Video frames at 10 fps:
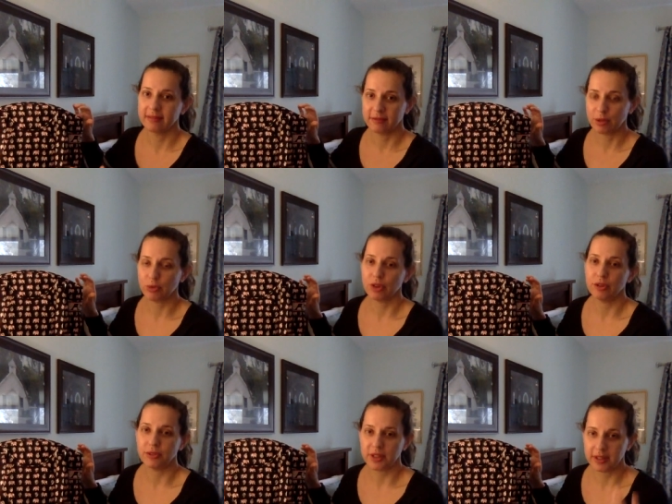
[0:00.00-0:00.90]

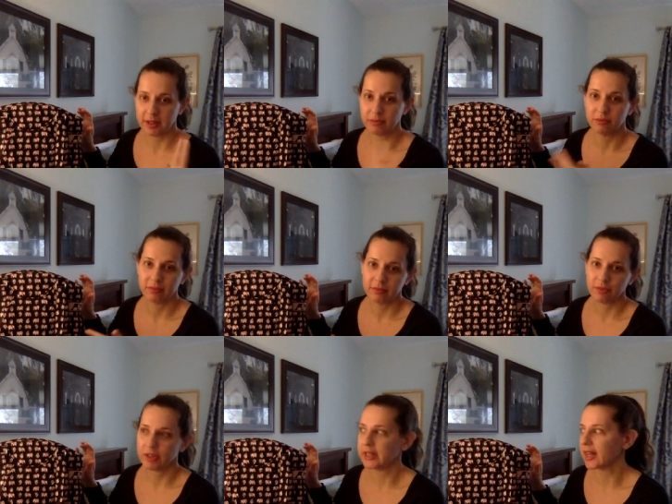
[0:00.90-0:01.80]
removed and then
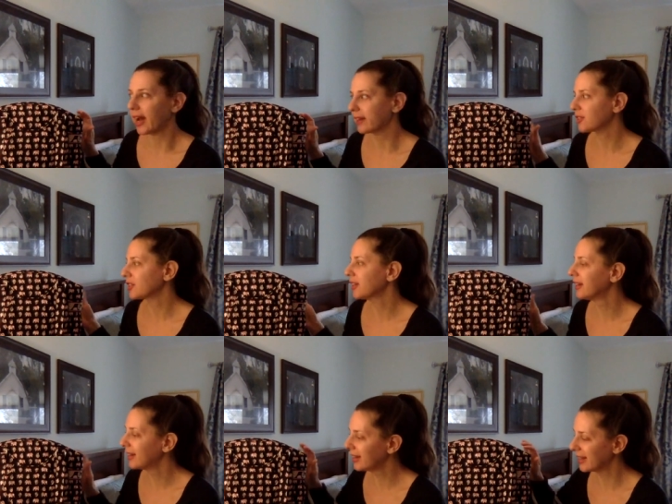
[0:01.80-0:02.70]
reattached
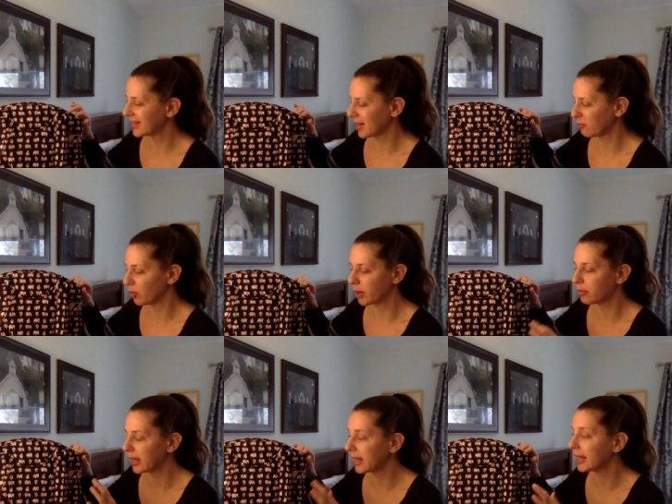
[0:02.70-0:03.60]
at some point.
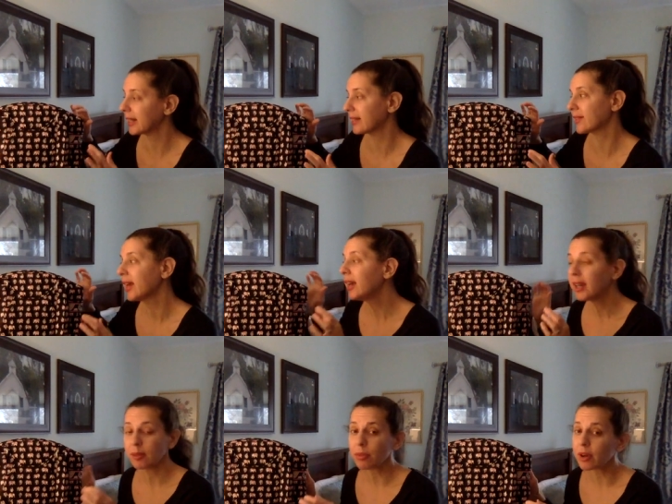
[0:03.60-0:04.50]
But it is
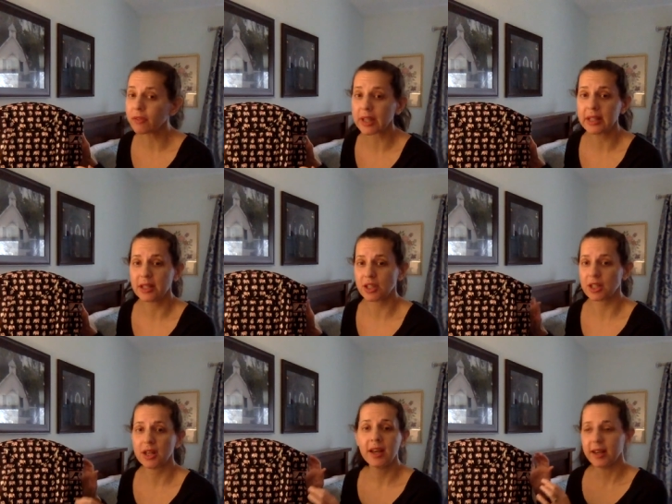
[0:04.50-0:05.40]
in perfect condition.
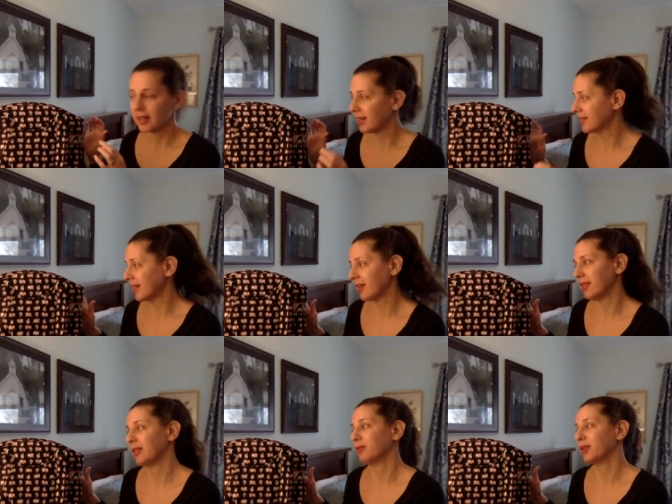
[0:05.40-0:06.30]
It doesn't have
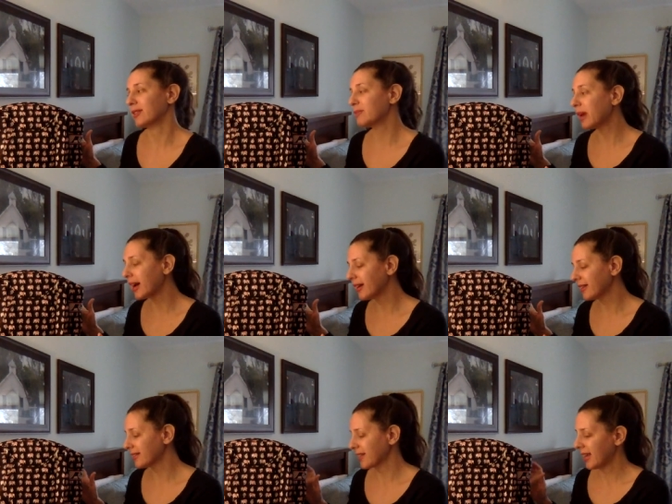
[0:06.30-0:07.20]
any weird
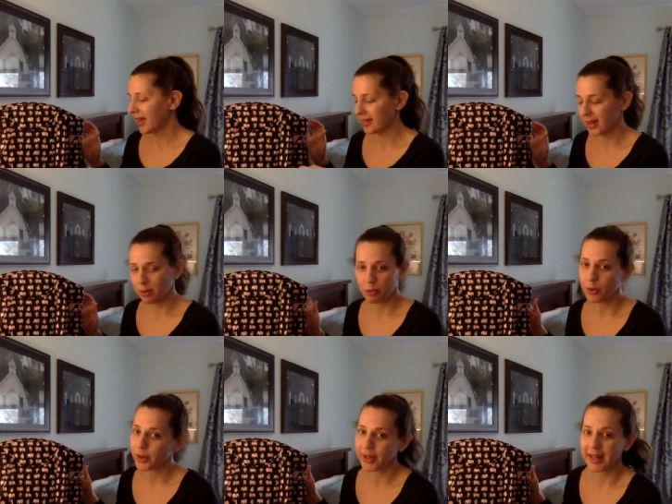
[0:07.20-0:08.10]
smells. It's not
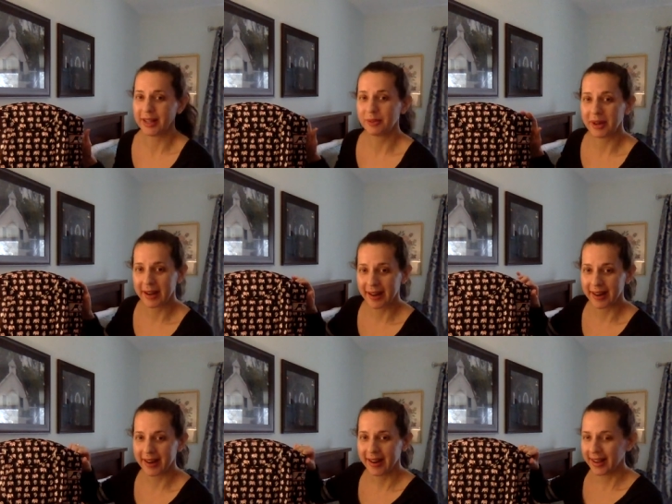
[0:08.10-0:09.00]
worn anywhere.